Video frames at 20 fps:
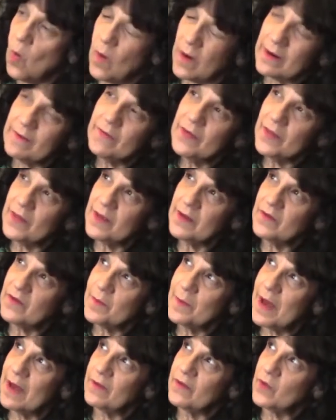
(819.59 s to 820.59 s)
One of the things
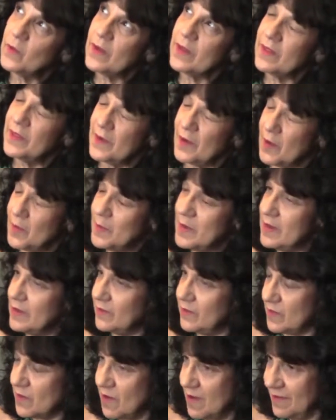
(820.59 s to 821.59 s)
about doing therapy
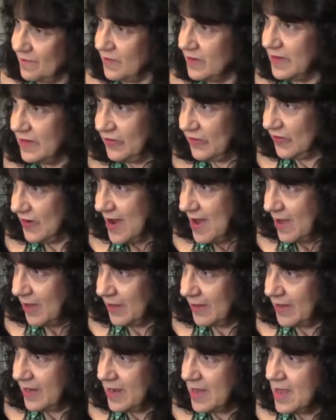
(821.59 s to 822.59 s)
is the
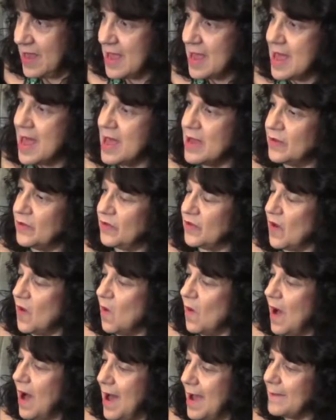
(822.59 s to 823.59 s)
confidentiality.
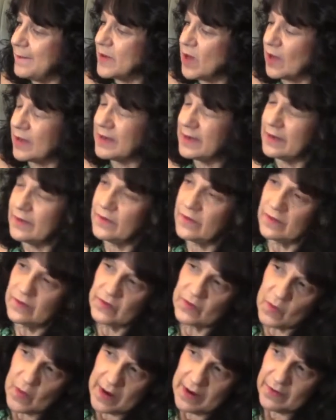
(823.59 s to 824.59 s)
So I'm not in a
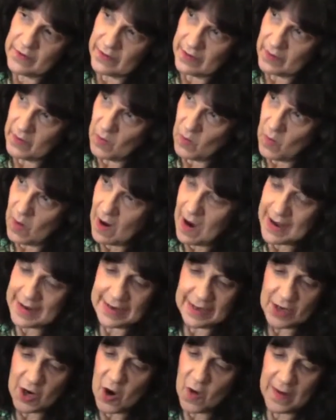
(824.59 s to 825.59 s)
situation where I
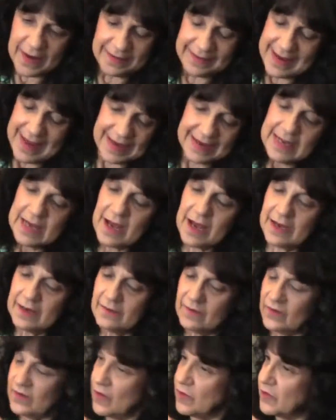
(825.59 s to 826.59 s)
can go into any
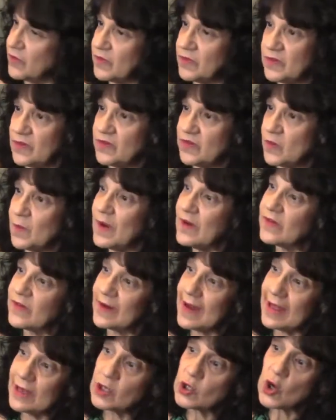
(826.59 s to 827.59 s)
kind of social situation
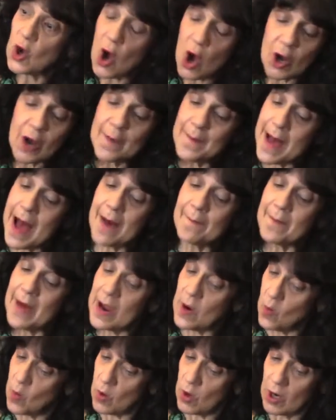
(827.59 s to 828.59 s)
and talk about
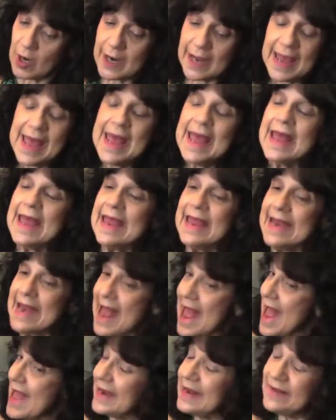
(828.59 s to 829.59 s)
my work
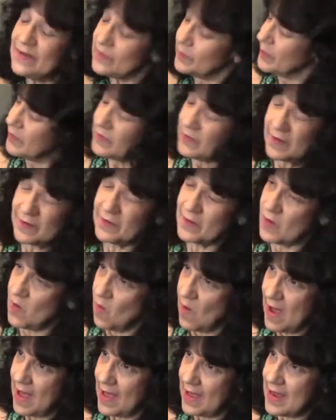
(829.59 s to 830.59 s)
in any specific
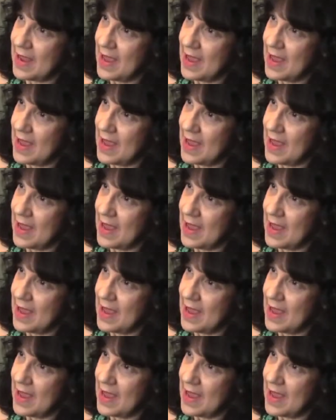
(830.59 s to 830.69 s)
way.